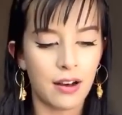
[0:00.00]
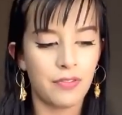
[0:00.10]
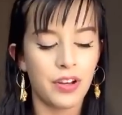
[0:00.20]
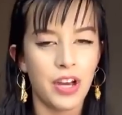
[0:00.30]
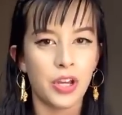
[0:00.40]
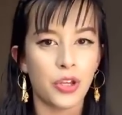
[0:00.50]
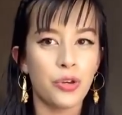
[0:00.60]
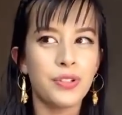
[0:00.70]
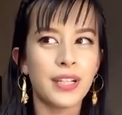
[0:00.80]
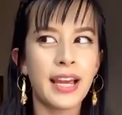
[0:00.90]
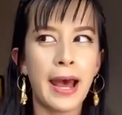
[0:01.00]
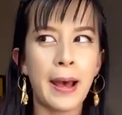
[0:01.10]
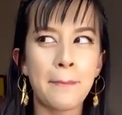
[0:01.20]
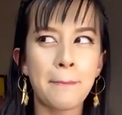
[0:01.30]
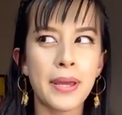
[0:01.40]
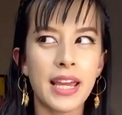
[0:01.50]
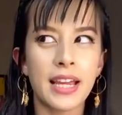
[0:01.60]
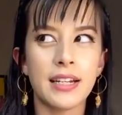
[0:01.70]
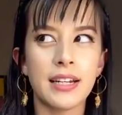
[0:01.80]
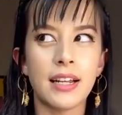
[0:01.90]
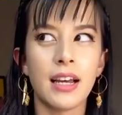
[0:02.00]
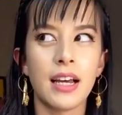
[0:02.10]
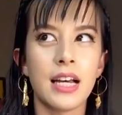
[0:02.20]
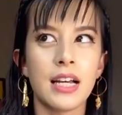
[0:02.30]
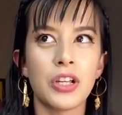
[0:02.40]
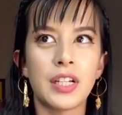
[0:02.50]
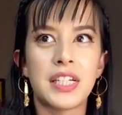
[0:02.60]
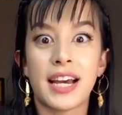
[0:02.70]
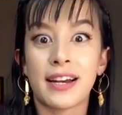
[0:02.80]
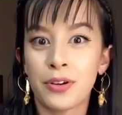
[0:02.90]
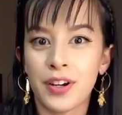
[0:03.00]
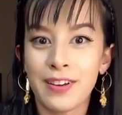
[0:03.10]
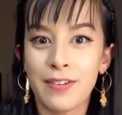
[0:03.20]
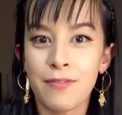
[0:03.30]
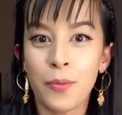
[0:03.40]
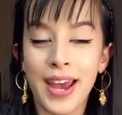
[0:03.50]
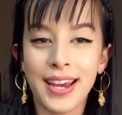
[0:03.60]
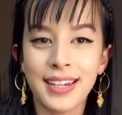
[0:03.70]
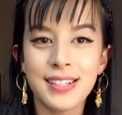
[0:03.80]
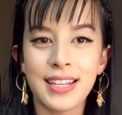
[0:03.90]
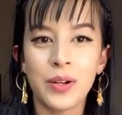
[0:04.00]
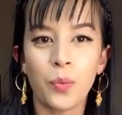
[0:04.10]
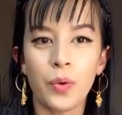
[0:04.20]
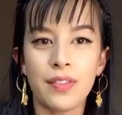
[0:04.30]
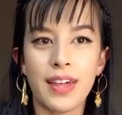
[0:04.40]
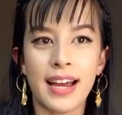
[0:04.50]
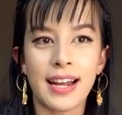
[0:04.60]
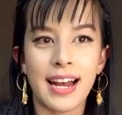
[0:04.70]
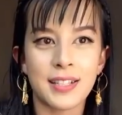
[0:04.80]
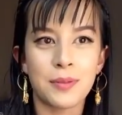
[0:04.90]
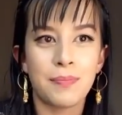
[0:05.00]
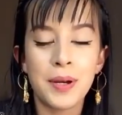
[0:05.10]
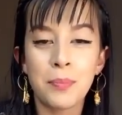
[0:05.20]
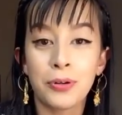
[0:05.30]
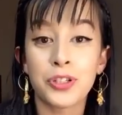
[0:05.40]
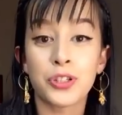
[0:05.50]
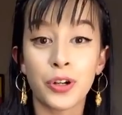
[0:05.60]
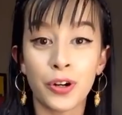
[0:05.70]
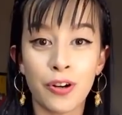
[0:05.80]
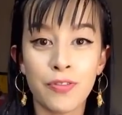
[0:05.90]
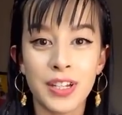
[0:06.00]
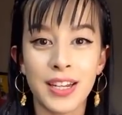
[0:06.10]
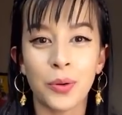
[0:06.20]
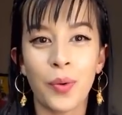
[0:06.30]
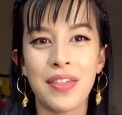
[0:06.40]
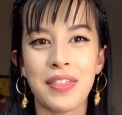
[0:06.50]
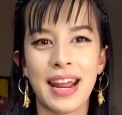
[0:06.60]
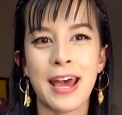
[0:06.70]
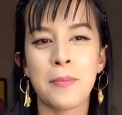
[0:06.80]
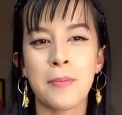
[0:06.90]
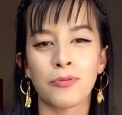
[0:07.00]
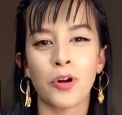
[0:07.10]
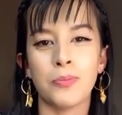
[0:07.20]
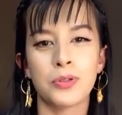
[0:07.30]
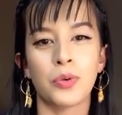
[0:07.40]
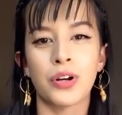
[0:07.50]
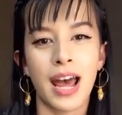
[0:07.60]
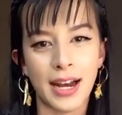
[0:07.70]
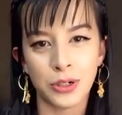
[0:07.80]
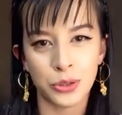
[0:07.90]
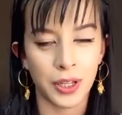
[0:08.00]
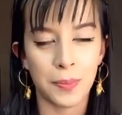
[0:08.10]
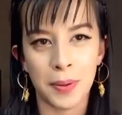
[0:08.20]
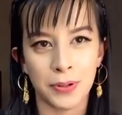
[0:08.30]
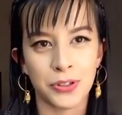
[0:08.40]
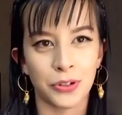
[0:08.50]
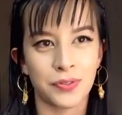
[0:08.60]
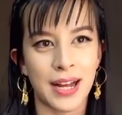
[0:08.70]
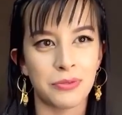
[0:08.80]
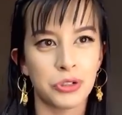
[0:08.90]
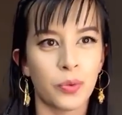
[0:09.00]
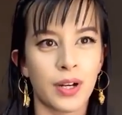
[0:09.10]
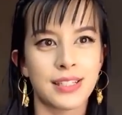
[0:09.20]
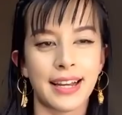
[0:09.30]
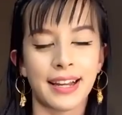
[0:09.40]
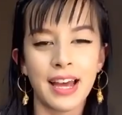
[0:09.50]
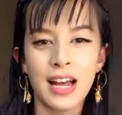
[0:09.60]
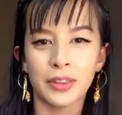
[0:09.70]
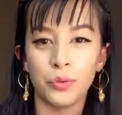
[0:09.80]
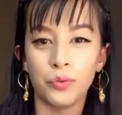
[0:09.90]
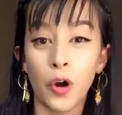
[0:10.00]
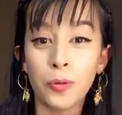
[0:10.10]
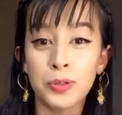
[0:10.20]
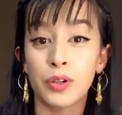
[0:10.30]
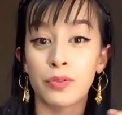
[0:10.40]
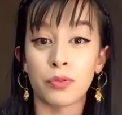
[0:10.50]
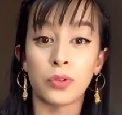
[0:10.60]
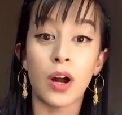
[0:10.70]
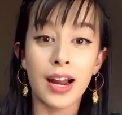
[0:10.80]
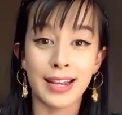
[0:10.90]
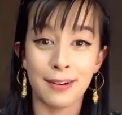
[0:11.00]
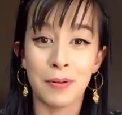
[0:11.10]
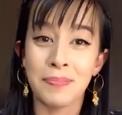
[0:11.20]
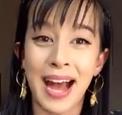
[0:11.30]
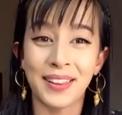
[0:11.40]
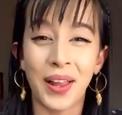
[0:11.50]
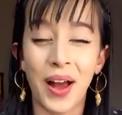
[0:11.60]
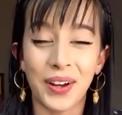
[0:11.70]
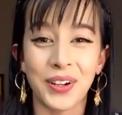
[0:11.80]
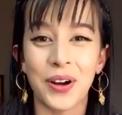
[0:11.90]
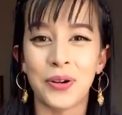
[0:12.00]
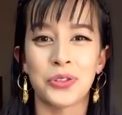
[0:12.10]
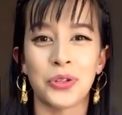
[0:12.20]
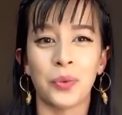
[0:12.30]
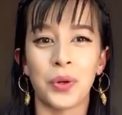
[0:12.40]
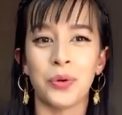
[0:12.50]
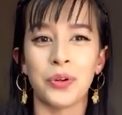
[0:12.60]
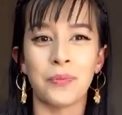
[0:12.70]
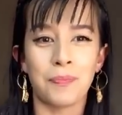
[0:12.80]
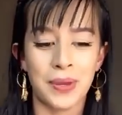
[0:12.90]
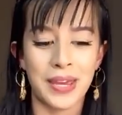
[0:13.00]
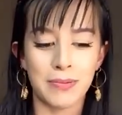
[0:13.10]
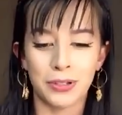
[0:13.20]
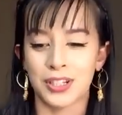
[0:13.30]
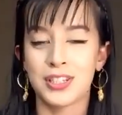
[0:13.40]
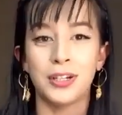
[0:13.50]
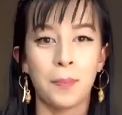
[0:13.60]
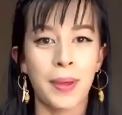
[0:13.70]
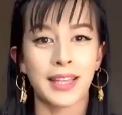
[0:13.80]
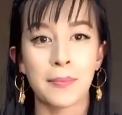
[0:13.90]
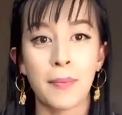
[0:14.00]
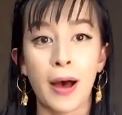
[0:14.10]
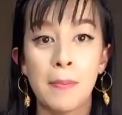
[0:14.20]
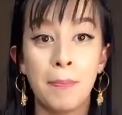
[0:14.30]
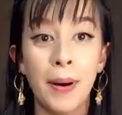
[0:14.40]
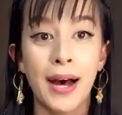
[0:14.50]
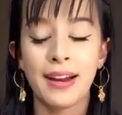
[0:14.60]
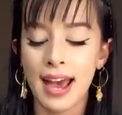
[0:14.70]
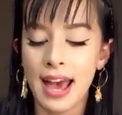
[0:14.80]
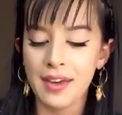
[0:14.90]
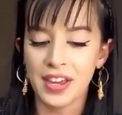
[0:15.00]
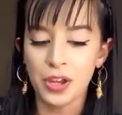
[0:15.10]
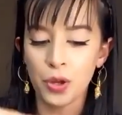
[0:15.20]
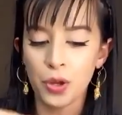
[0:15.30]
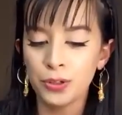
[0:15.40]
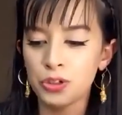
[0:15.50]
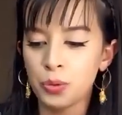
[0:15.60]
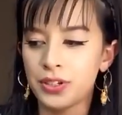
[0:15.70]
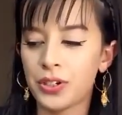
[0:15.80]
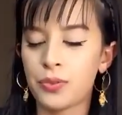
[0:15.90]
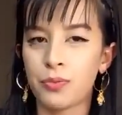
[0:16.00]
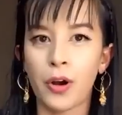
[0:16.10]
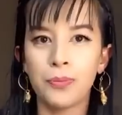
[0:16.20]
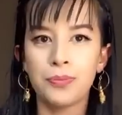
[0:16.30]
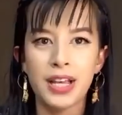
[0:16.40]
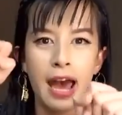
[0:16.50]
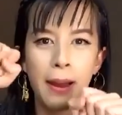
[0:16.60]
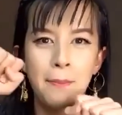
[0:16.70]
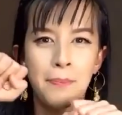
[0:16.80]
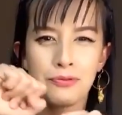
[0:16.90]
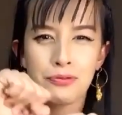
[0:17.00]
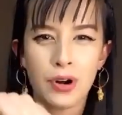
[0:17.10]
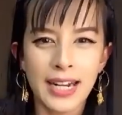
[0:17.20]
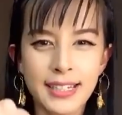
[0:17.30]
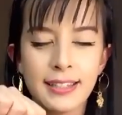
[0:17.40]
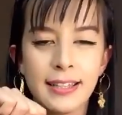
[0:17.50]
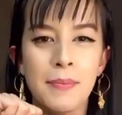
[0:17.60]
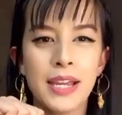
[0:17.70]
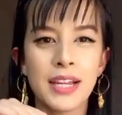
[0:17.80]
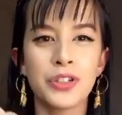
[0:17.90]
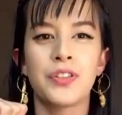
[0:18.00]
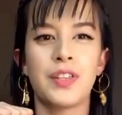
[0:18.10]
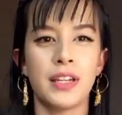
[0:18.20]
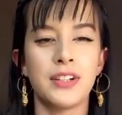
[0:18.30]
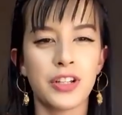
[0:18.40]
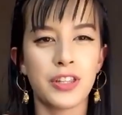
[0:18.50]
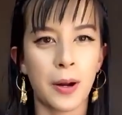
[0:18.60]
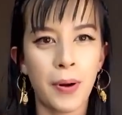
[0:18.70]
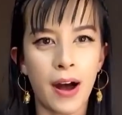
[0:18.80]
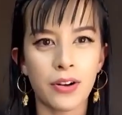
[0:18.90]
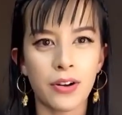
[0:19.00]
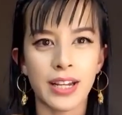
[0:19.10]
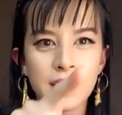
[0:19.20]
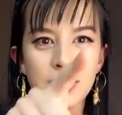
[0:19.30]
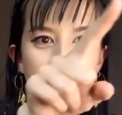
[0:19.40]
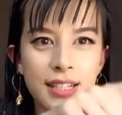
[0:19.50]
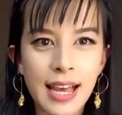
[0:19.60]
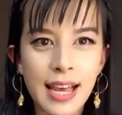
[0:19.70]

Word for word: of using hemp in decorative ways in that has been preserved in a way that hemp ropes wouldn't actually be preserved down to us like the ropes would have rotted from that long ago so we wouldn't be able to still pick them up but they use twisted ropes and press them into the into their pottery into this